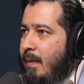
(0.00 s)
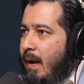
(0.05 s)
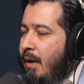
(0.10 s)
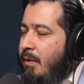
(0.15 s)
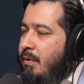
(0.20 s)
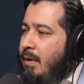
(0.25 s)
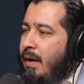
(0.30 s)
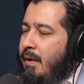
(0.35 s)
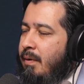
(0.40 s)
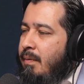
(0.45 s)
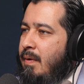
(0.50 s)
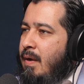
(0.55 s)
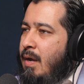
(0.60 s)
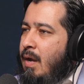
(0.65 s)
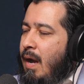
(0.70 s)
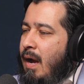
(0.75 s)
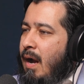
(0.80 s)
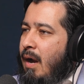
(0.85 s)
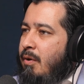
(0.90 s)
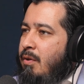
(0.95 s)

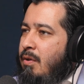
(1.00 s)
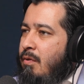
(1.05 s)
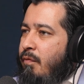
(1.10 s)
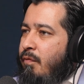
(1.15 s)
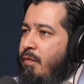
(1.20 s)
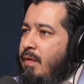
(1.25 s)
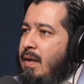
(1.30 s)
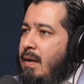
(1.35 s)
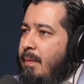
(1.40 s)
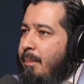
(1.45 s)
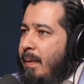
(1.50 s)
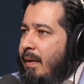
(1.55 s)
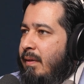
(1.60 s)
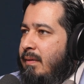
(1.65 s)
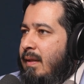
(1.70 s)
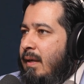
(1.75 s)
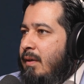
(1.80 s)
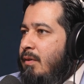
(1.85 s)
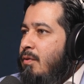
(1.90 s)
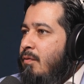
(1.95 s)
How do you feel about
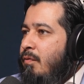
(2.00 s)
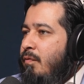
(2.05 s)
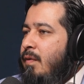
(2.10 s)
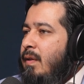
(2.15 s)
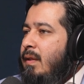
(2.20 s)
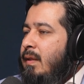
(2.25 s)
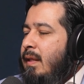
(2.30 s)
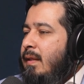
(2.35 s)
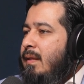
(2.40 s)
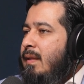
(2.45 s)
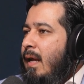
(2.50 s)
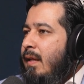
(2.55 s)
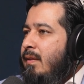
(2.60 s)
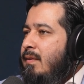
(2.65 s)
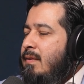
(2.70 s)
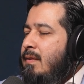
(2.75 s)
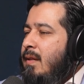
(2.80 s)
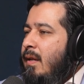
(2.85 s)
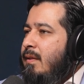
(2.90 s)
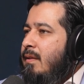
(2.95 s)
that? Do you feel that
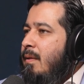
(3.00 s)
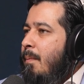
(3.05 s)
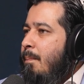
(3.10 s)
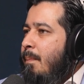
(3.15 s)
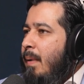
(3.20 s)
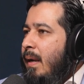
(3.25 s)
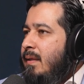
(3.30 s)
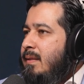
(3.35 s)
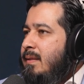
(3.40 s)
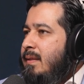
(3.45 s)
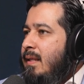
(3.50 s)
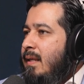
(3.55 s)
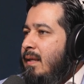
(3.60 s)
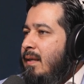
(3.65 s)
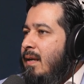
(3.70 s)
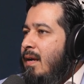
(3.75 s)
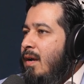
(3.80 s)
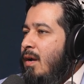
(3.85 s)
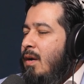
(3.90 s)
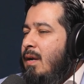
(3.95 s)
that's like the best
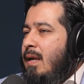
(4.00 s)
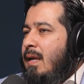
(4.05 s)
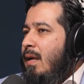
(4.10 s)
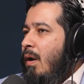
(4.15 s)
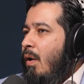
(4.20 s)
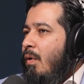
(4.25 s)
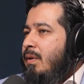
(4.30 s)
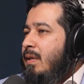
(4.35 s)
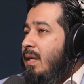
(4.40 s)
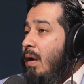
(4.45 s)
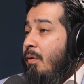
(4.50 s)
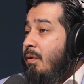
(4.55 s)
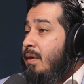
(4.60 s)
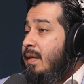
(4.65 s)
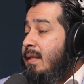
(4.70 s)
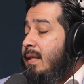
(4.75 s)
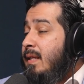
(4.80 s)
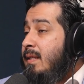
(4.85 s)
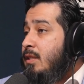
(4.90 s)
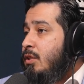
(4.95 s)
thing, or
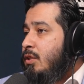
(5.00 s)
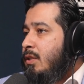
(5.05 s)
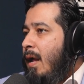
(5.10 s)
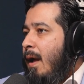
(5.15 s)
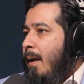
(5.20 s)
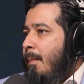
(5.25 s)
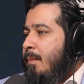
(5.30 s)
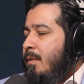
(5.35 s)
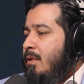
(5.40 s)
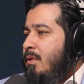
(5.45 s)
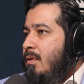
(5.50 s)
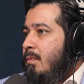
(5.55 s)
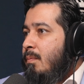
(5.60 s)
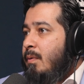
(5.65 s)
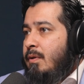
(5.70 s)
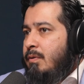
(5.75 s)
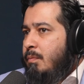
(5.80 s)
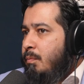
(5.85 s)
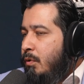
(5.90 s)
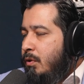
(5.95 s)
did it just happen to you?
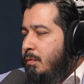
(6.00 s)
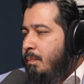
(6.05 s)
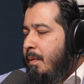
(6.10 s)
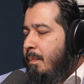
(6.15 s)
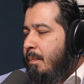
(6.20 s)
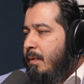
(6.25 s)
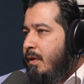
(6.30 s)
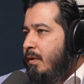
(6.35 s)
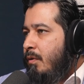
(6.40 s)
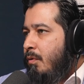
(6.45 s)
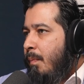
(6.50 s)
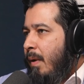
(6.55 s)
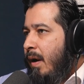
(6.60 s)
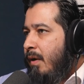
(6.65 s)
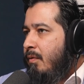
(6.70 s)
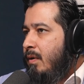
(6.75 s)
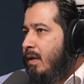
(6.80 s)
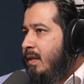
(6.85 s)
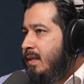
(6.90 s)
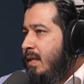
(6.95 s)
Because most people in
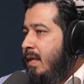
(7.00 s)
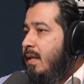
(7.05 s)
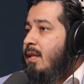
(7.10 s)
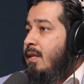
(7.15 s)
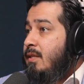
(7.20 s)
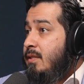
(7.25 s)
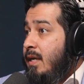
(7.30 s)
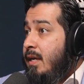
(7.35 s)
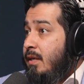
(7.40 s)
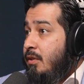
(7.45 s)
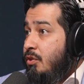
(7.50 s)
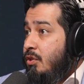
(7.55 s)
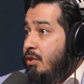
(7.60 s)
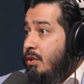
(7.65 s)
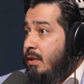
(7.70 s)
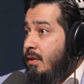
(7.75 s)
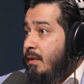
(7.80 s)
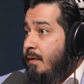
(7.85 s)
Dubai real estate, they change.